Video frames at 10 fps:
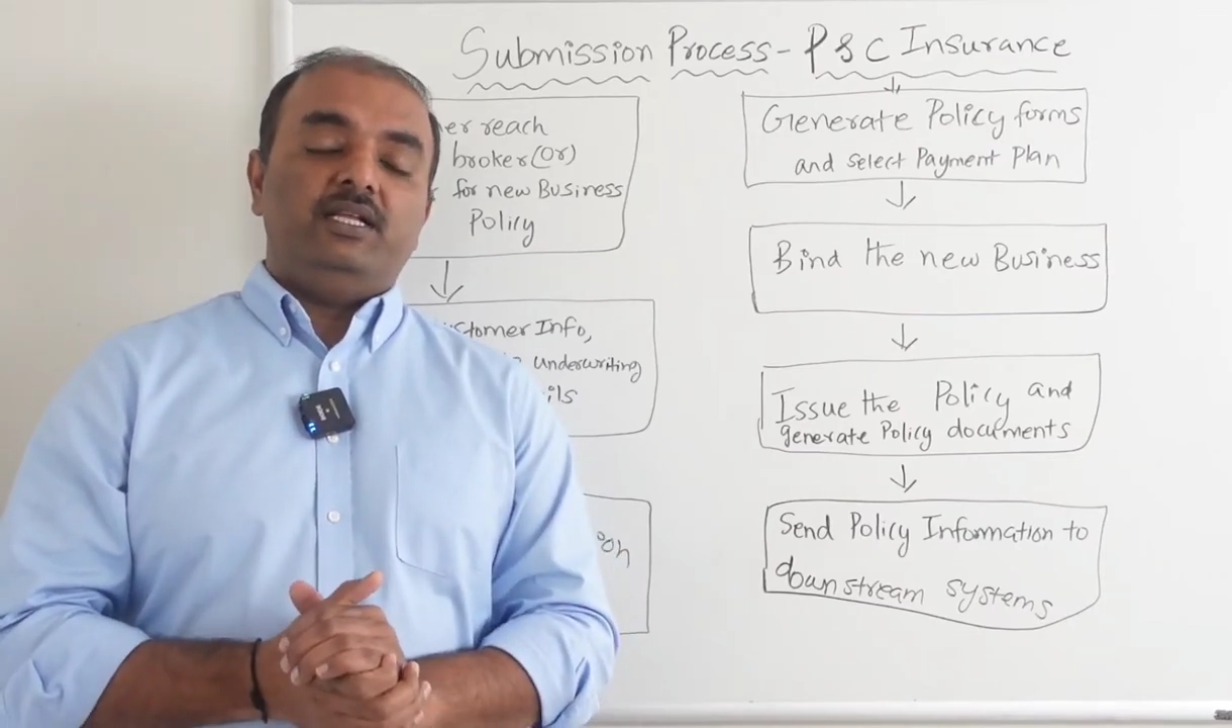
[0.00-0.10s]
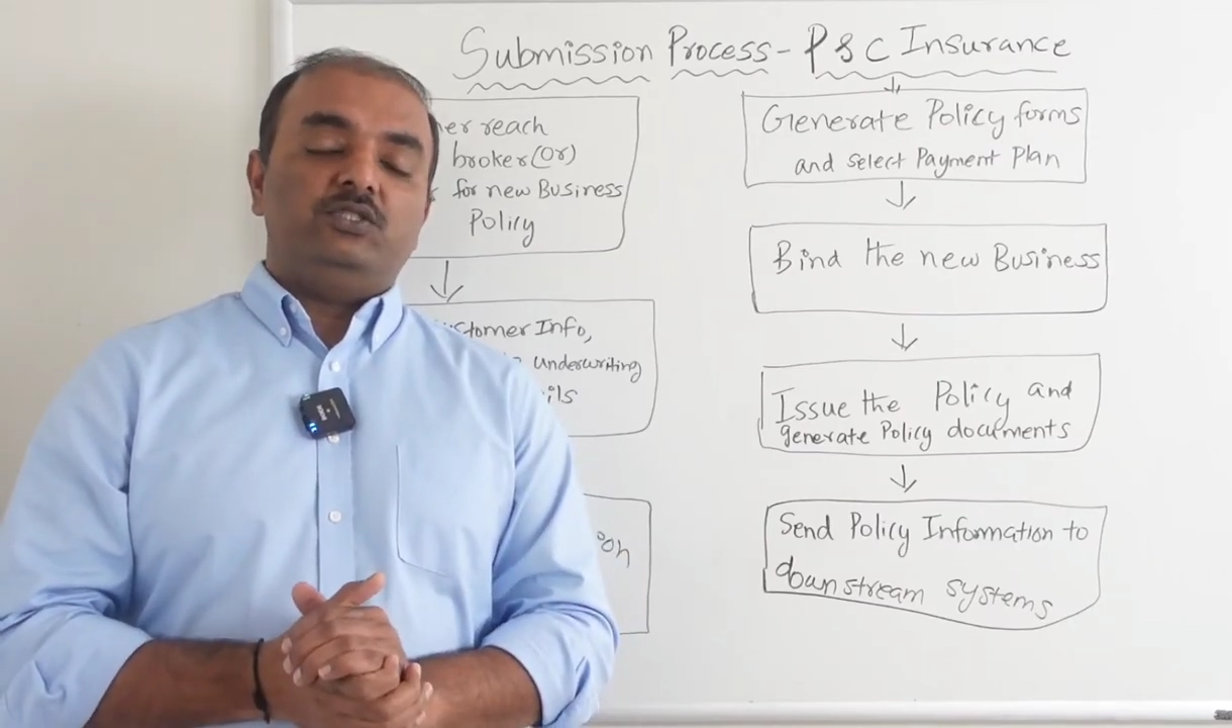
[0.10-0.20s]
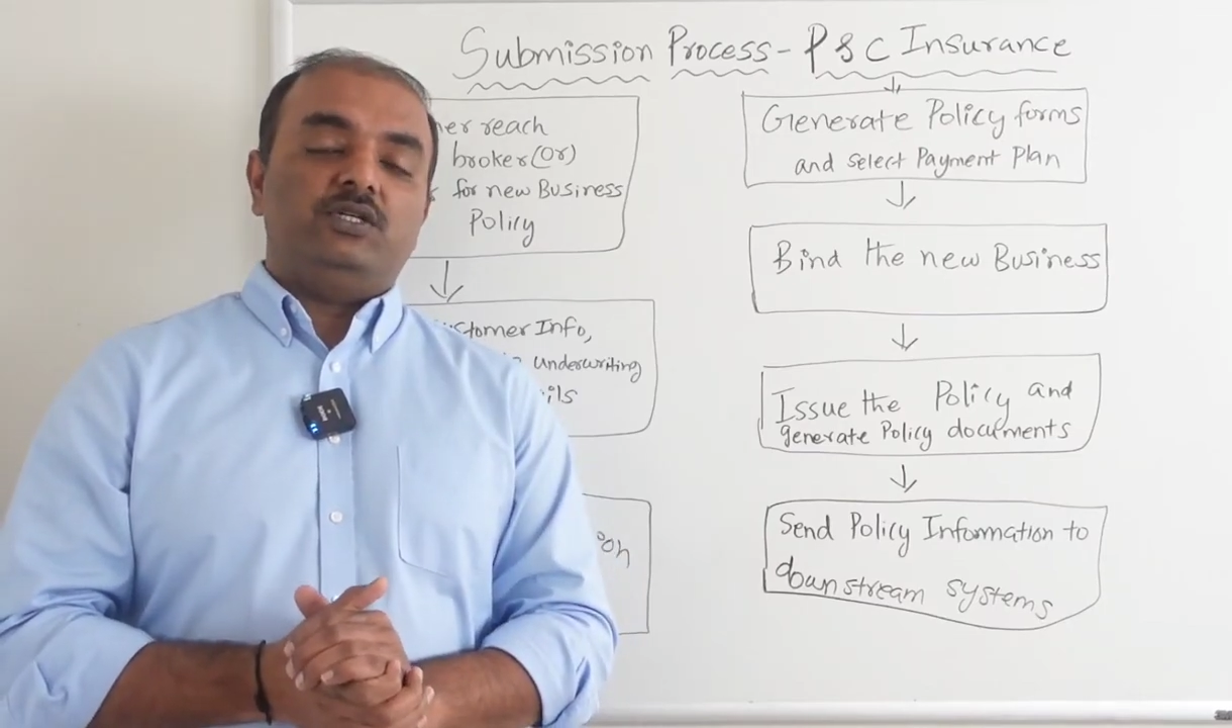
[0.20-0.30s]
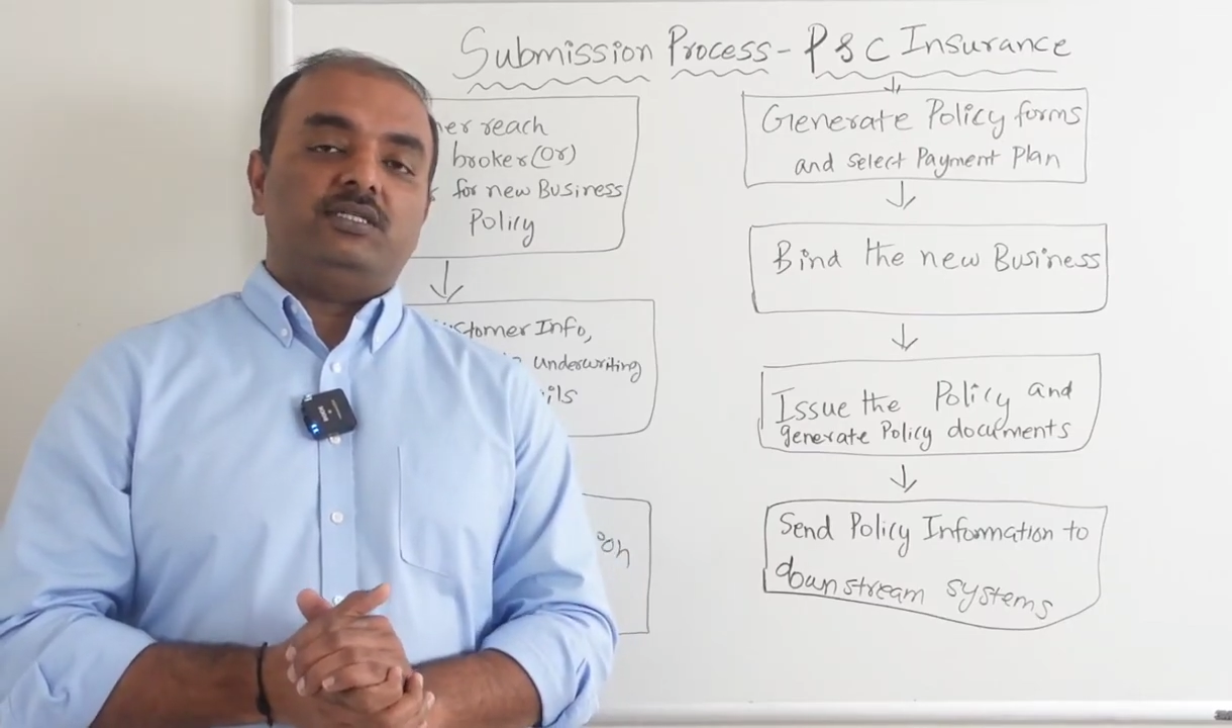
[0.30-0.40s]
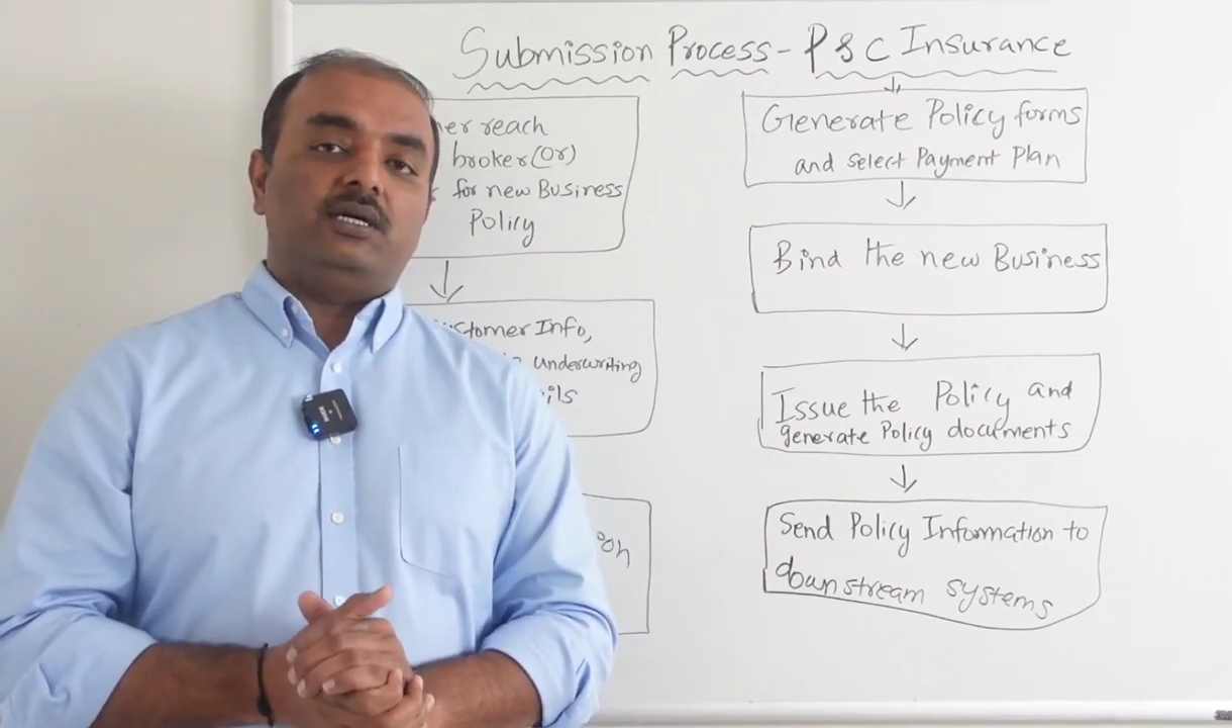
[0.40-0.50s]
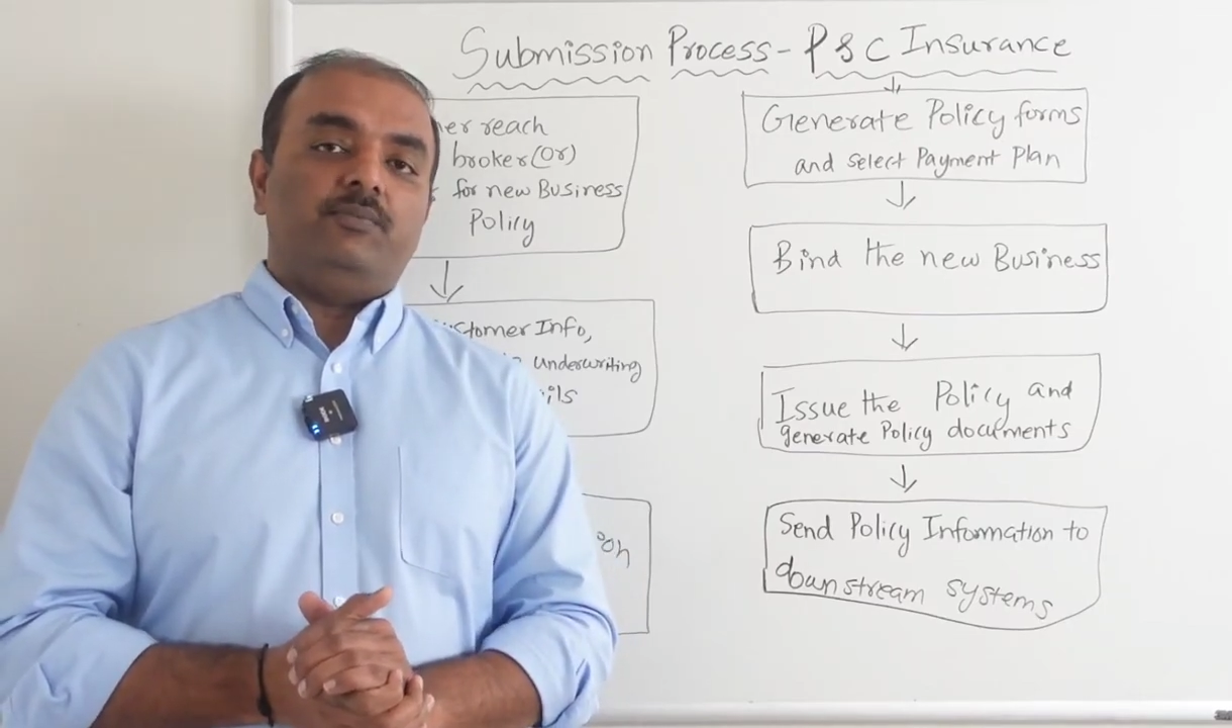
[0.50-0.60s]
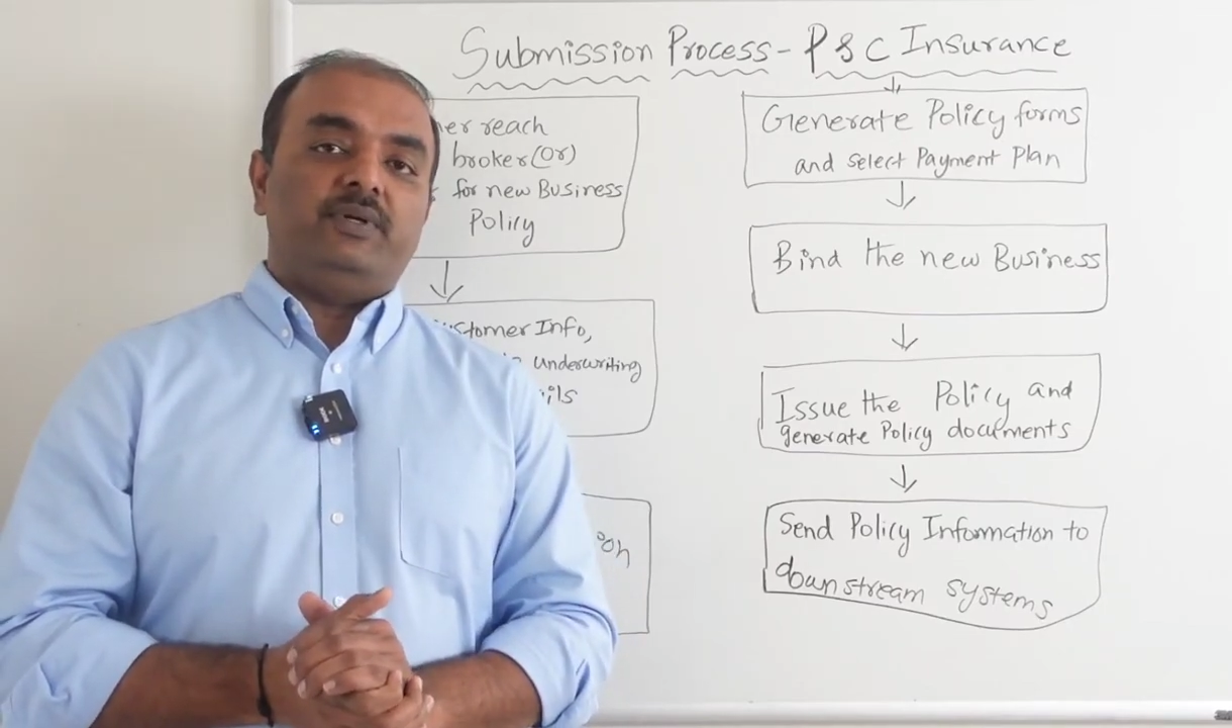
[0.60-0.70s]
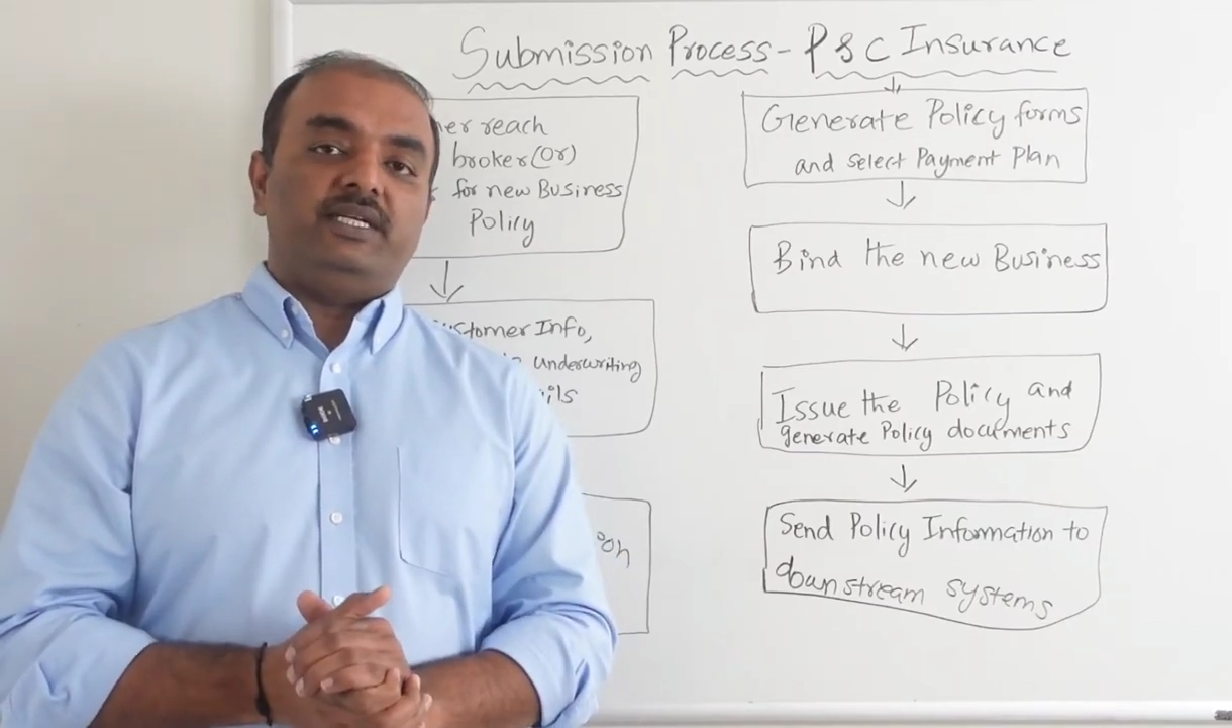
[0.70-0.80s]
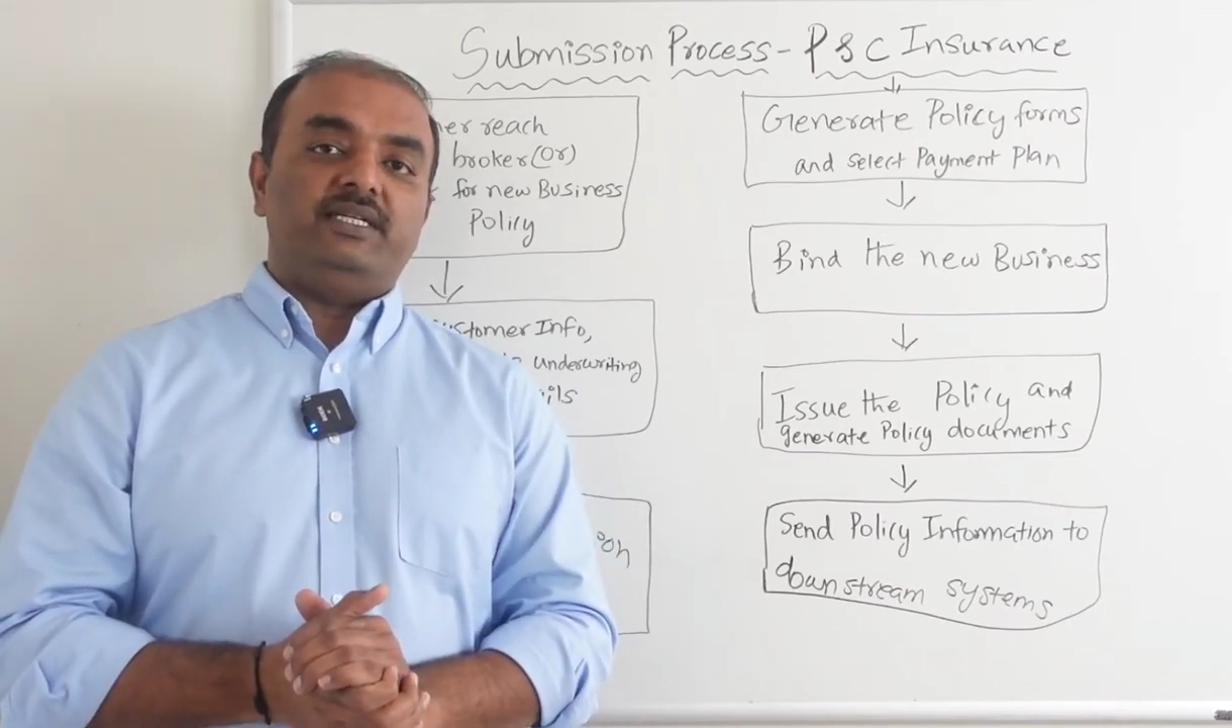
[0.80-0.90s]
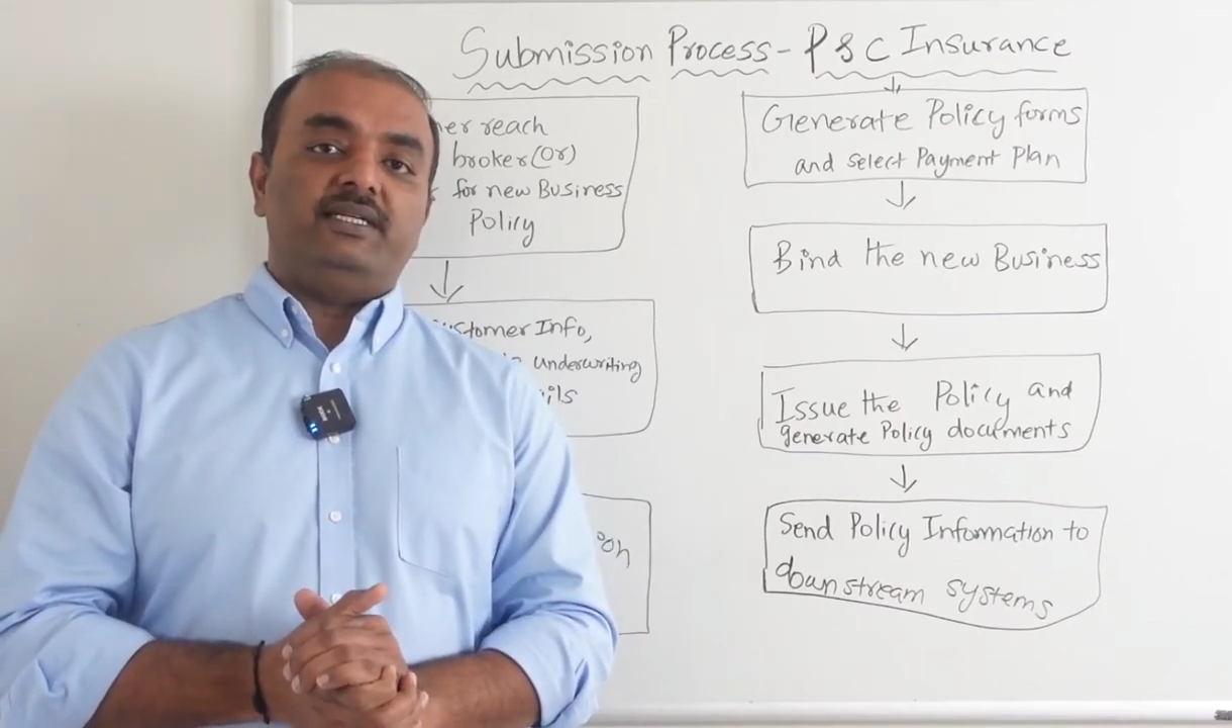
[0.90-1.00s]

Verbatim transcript: insurance company